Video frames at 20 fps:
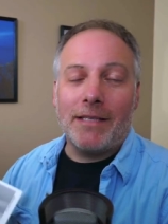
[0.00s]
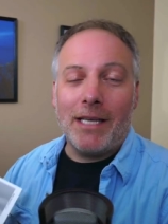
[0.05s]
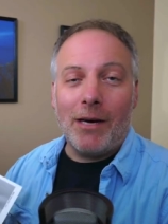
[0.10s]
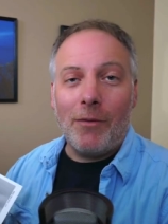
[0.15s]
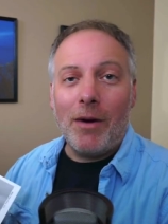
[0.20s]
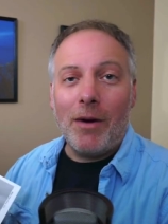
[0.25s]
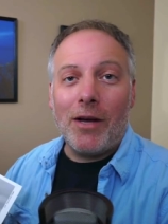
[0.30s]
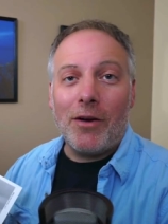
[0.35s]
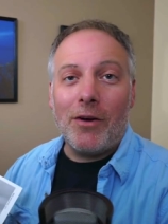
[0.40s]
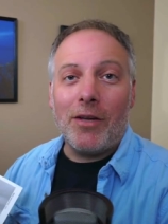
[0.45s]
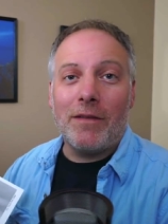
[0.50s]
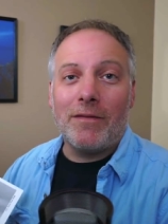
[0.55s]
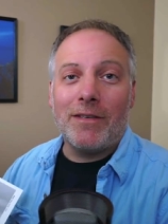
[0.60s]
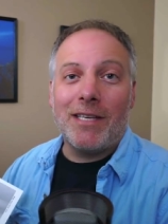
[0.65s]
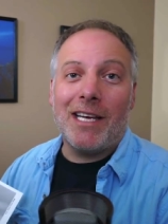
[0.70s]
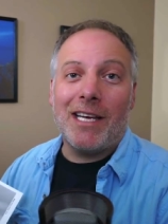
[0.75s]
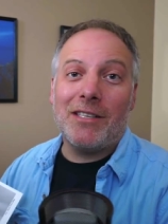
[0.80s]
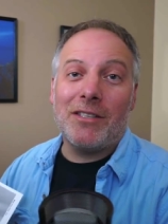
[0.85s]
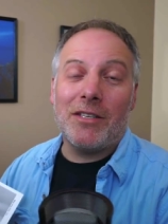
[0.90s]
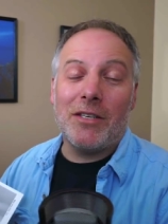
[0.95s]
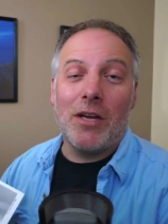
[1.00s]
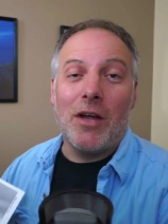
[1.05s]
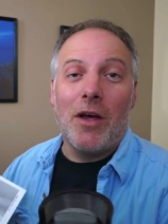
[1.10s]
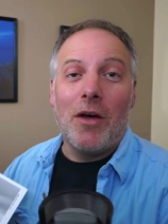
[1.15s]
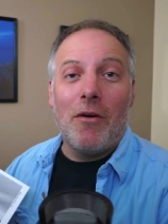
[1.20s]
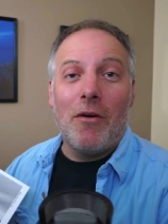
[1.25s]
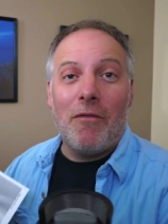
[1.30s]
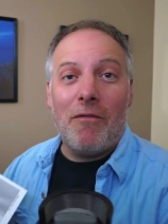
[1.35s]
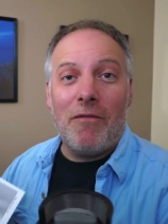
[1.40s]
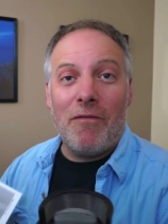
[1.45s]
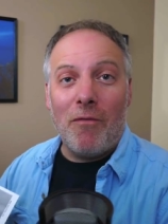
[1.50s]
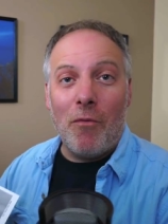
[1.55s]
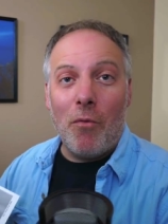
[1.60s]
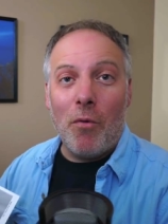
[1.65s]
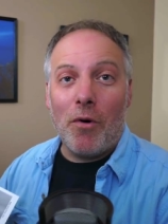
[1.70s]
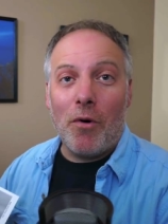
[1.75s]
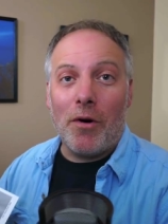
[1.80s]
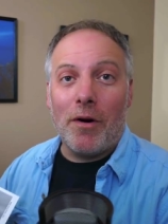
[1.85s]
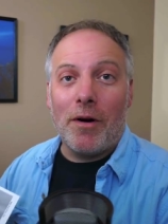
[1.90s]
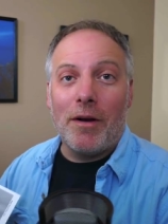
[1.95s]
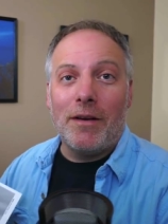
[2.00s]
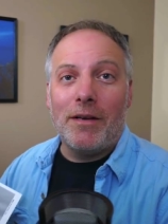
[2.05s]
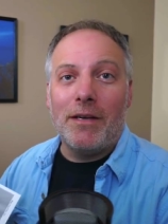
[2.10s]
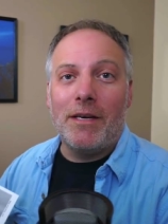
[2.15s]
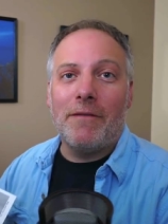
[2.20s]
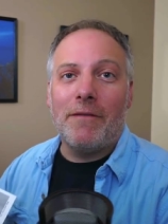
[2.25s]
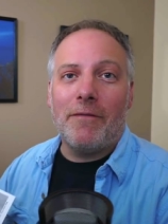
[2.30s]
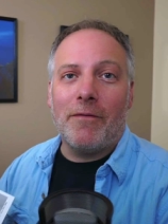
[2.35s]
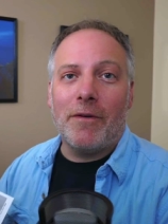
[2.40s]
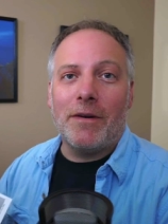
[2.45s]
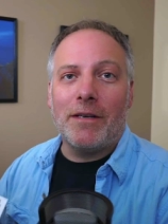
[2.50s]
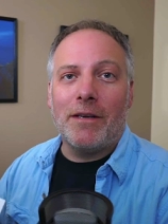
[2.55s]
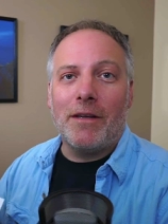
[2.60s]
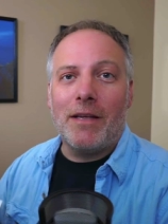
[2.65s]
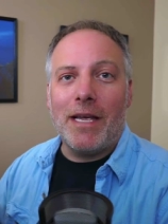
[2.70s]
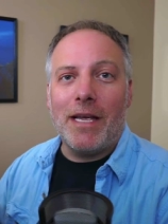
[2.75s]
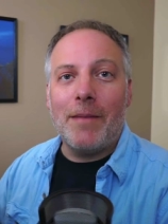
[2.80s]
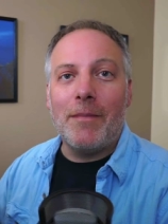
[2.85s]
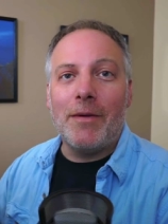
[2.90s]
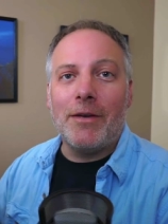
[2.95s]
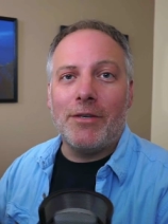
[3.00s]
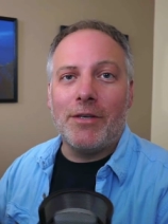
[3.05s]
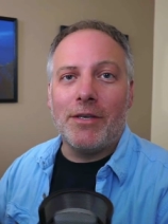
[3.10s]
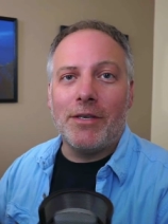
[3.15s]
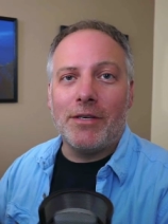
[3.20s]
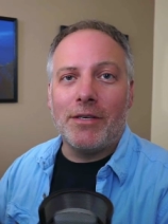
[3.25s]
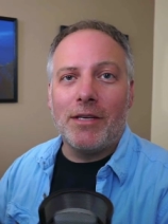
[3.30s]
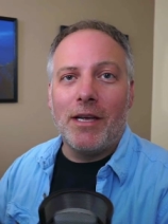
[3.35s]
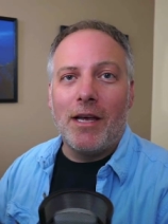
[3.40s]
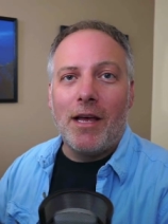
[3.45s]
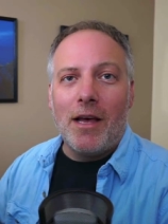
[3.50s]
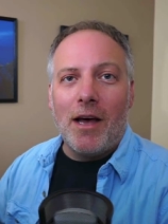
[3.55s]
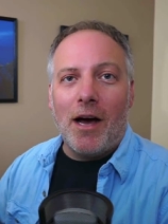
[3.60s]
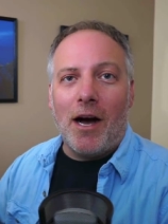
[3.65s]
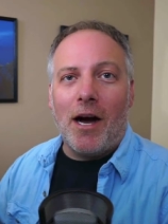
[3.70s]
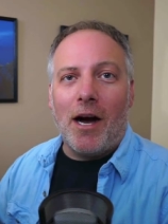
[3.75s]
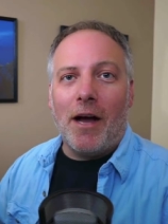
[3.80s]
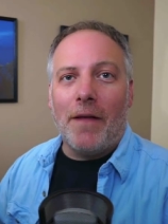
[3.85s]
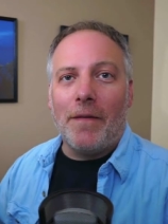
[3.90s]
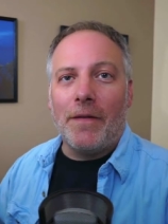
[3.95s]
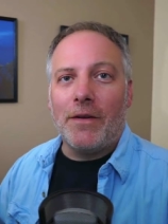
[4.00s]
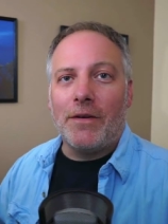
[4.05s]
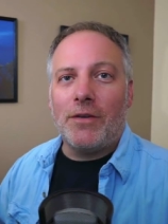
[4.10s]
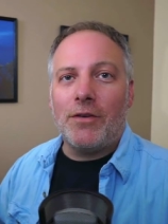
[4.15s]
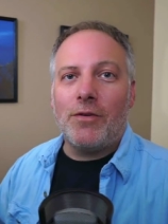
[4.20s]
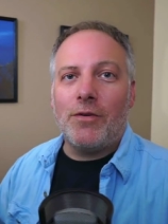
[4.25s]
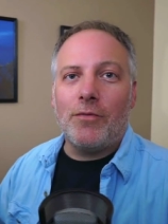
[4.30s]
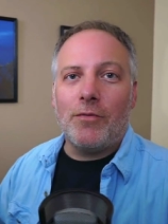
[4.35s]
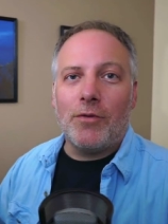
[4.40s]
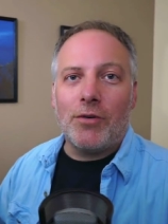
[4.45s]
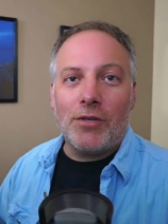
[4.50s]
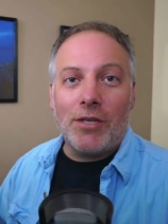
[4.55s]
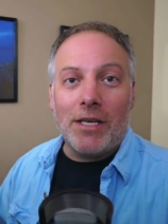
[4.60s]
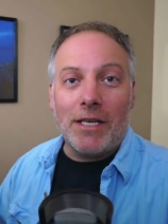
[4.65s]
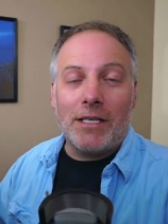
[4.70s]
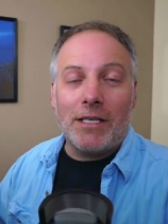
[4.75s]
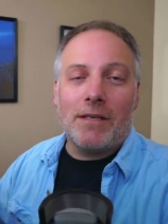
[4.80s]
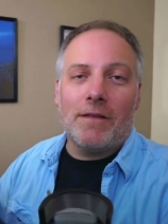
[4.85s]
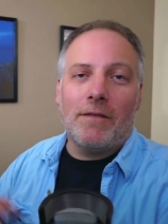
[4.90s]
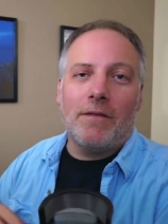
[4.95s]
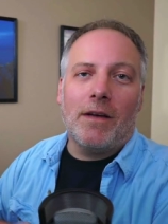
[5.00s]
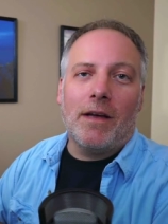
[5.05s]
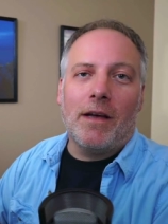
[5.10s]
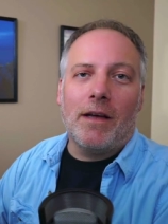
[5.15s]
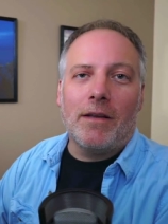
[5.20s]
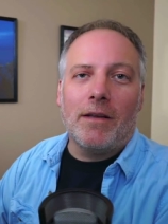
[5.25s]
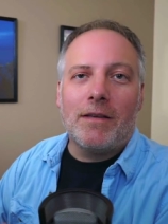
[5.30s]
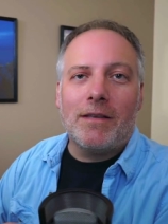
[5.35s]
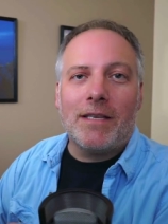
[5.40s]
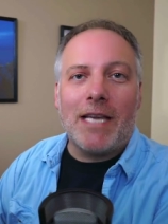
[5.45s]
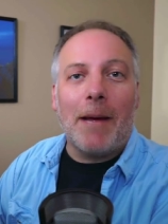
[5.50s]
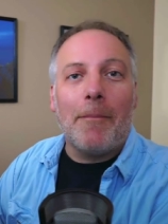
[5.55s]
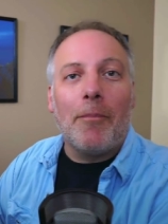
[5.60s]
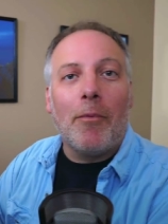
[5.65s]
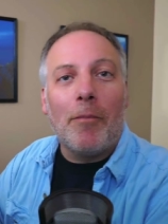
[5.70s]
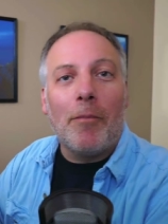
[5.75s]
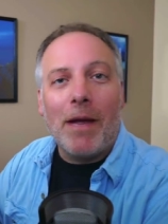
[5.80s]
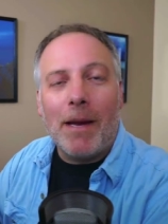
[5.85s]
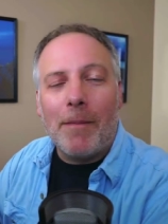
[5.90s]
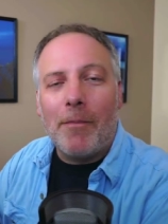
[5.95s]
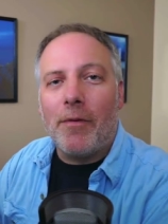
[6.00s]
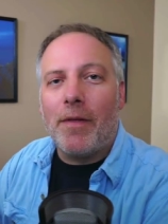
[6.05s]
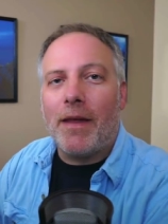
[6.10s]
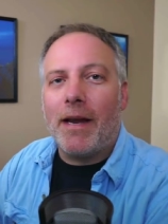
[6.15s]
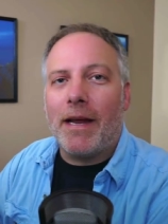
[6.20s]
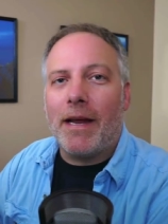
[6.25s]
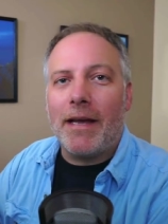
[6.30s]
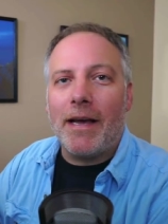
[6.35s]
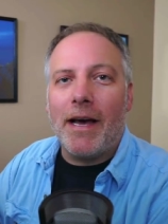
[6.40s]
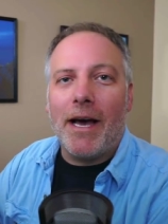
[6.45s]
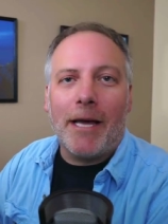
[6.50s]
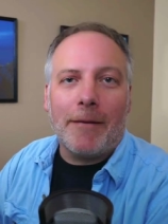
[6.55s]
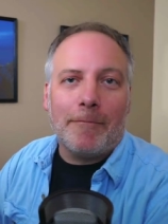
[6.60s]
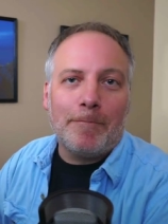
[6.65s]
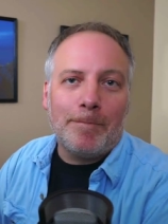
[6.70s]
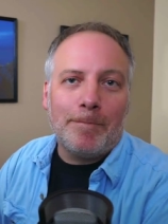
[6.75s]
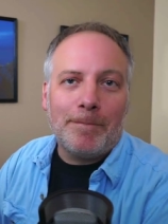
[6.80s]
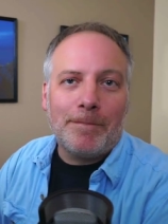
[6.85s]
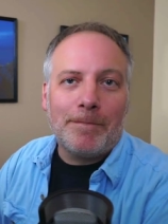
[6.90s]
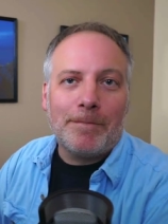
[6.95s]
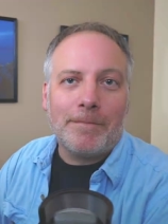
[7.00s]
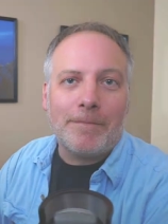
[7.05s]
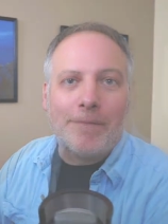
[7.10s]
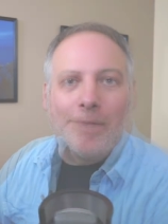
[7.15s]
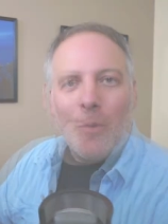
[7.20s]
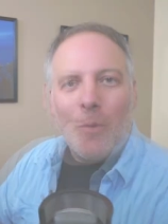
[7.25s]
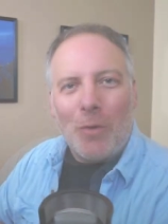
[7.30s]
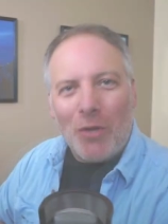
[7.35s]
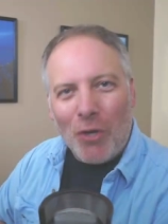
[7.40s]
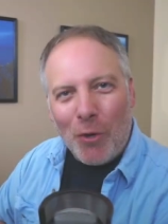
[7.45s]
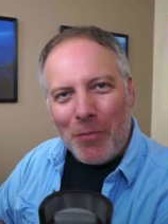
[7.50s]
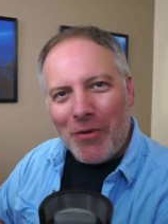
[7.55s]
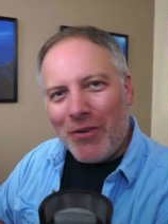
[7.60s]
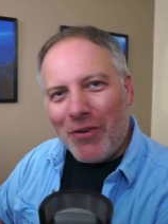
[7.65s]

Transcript: That way I could have tested 4 different images on the 2 sheets of the sample paper that I got. Well, I hope you